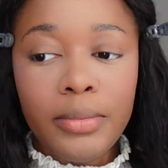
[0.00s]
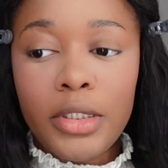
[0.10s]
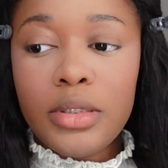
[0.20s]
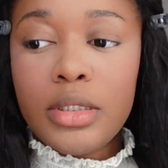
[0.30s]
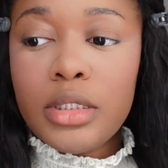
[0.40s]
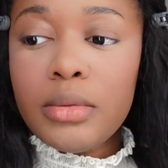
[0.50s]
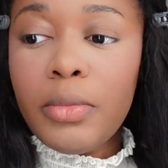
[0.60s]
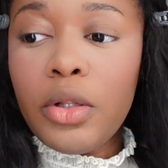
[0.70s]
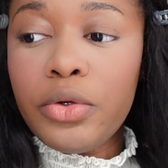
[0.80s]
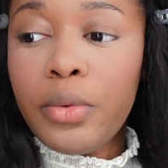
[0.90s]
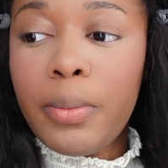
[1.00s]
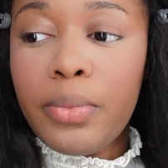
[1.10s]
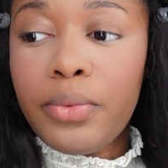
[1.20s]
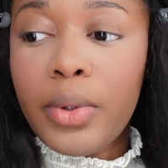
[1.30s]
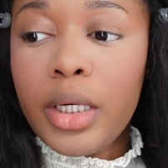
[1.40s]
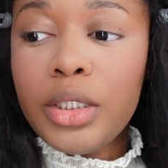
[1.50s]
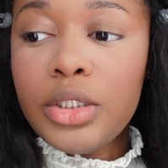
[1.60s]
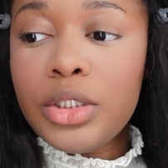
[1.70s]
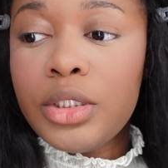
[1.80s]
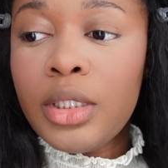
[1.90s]
I'm gonna use a smaller
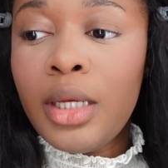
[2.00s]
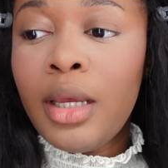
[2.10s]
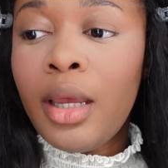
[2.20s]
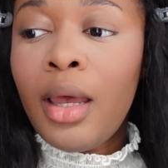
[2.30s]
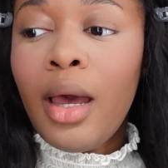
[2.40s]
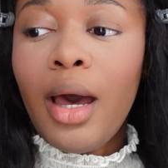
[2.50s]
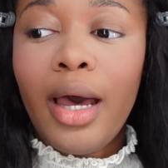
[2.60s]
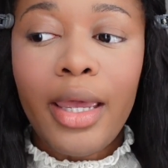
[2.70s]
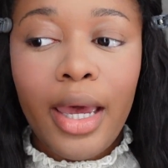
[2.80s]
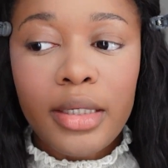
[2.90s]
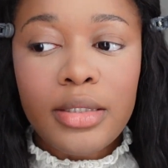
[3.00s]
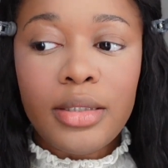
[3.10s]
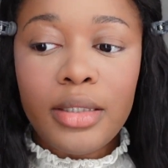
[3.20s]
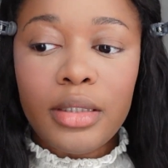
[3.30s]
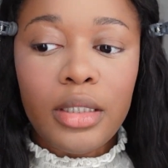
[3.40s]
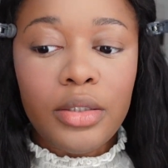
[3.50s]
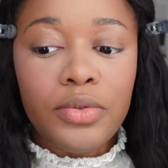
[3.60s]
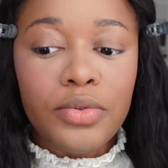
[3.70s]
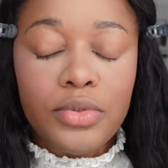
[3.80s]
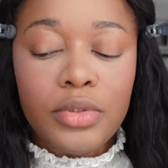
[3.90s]
brush. I accidentally
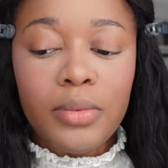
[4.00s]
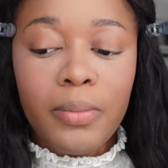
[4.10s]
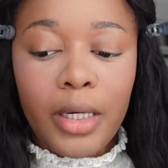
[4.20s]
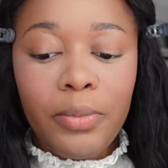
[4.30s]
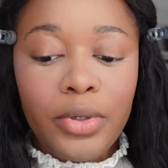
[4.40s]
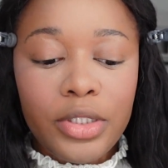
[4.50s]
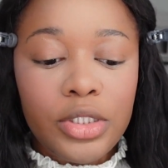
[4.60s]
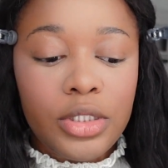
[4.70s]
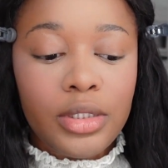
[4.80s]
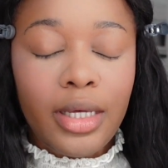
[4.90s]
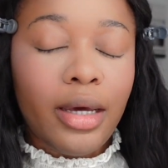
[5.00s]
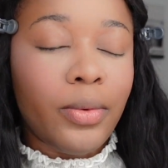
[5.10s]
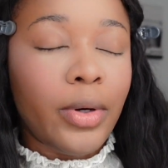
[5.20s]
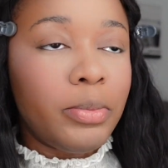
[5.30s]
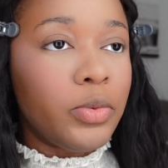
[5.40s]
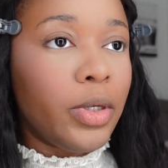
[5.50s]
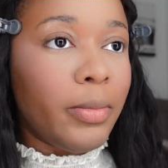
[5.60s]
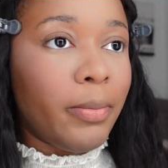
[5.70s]
used my brush that I wiped away my